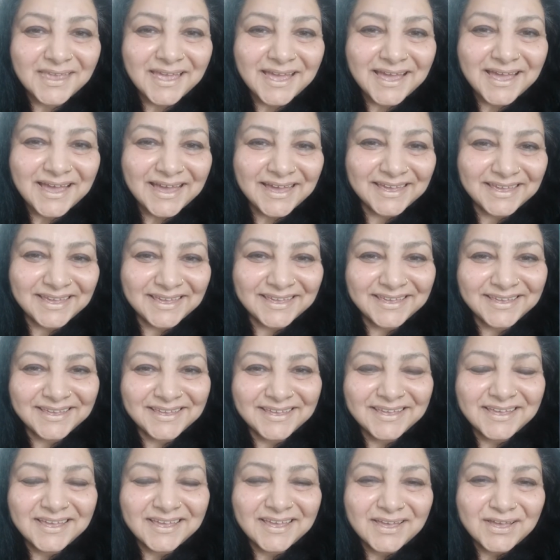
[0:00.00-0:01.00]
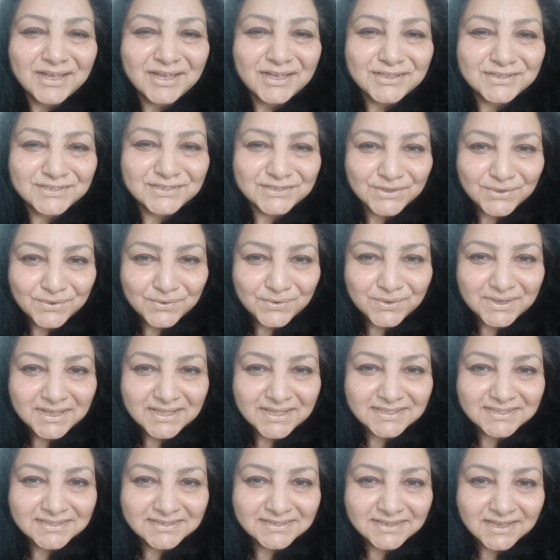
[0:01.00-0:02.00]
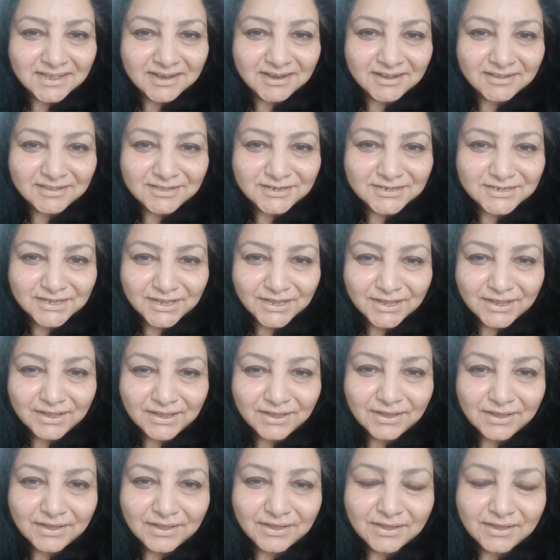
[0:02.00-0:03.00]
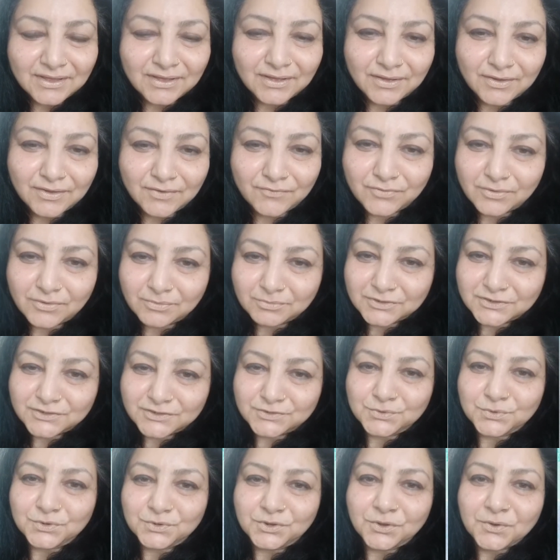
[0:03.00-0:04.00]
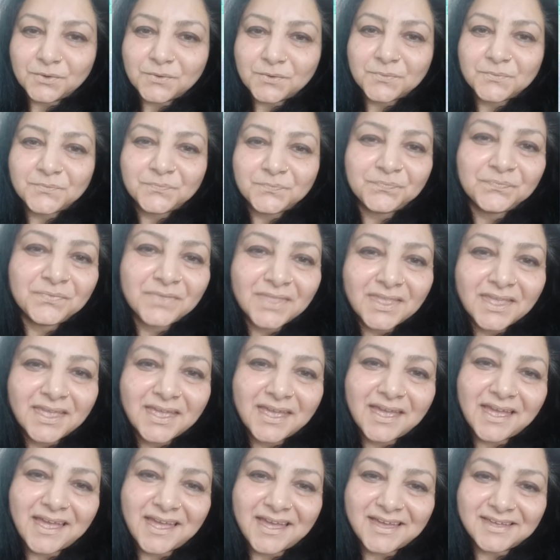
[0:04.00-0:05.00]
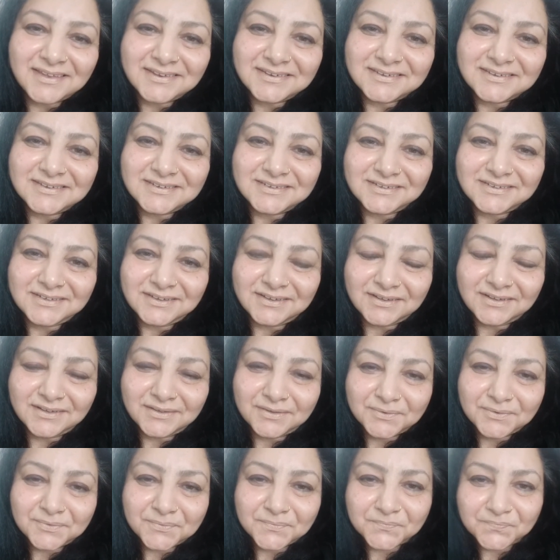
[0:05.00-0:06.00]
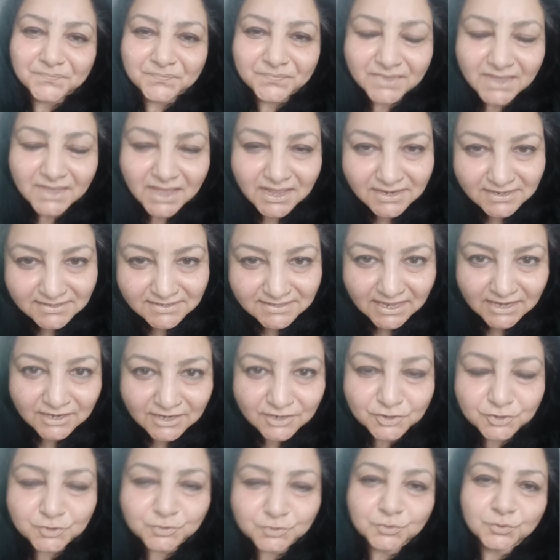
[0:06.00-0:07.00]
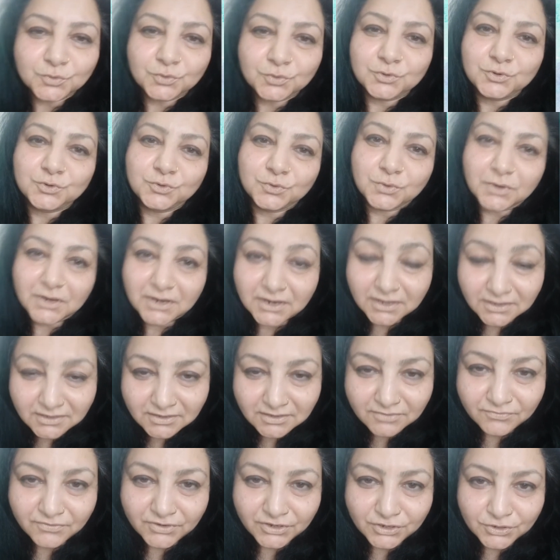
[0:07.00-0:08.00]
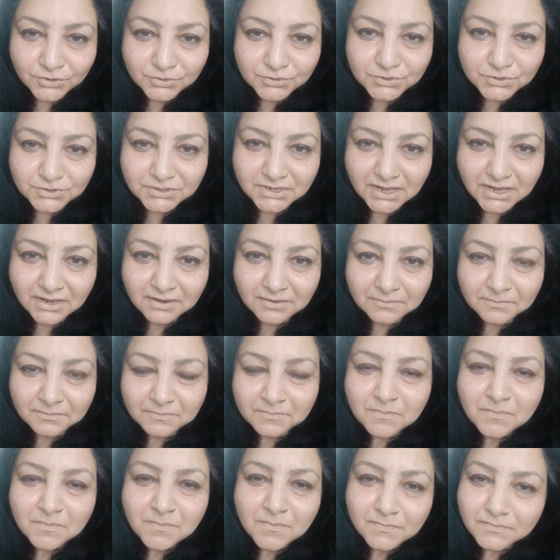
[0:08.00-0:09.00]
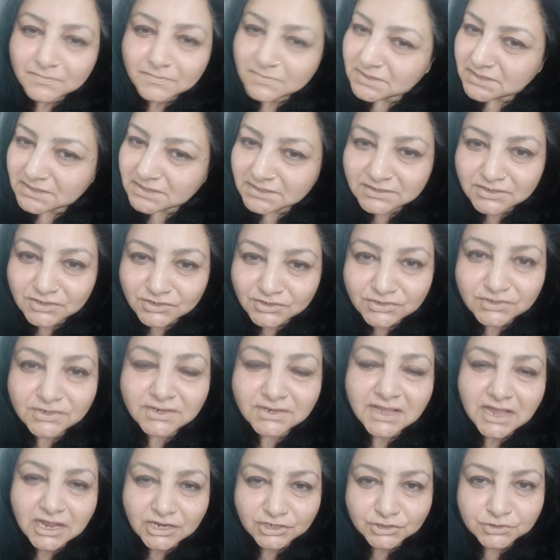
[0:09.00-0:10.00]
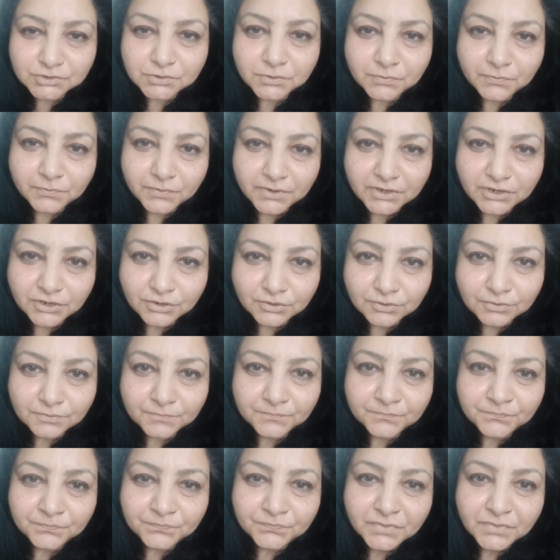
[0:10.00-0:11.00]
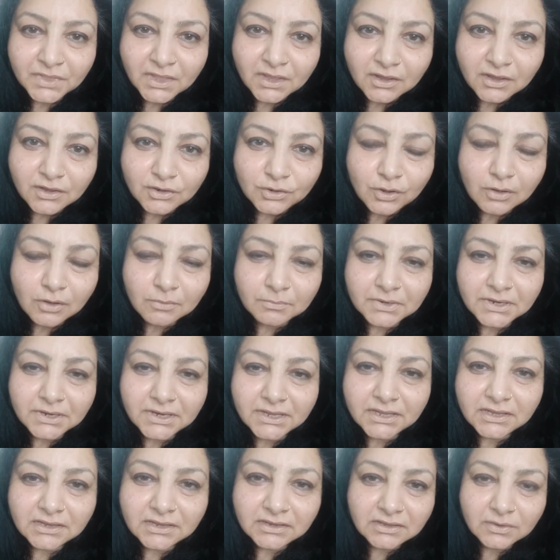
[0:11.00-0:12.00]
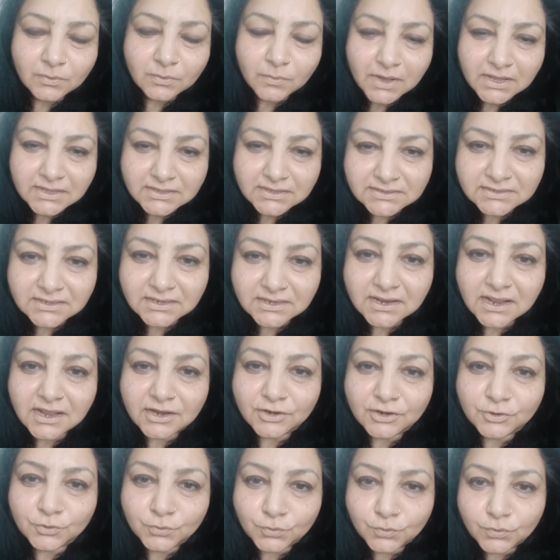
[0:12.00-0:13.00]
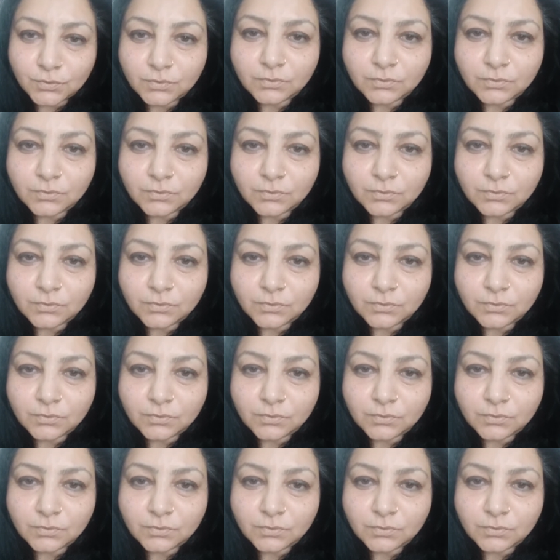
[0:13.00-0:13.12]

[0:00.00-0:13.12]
Hi. So it's another day from the studio, and I decided to do another video today. This is just a casual video. Normally, the ones that I do,